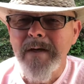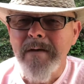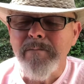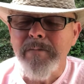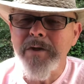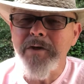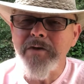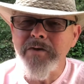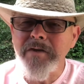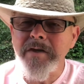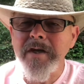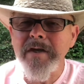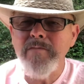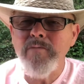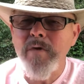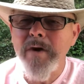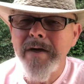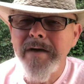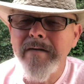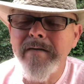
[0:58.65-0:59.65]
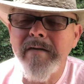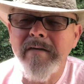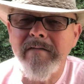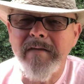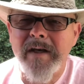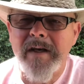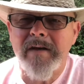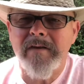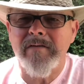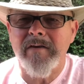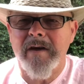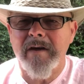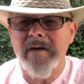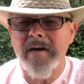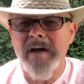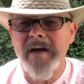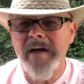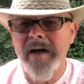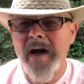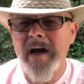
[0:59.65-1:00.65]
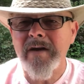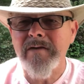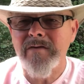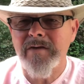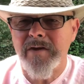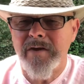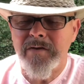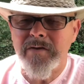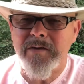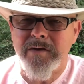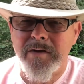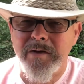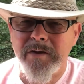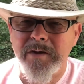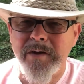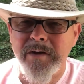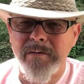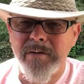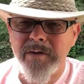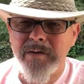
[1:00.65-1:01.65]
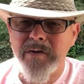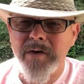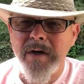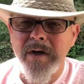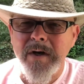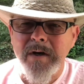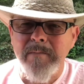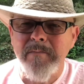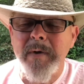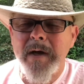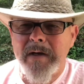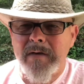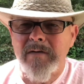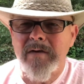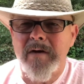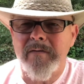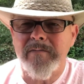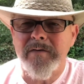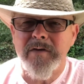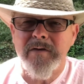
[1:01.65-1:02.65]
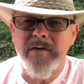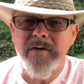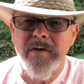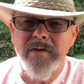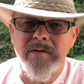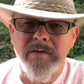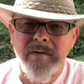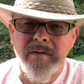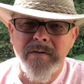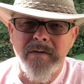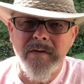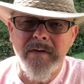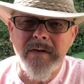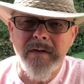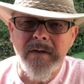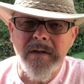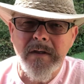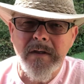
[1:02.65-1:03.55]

But you see, one of the things that God asks us to do is make tough decisions.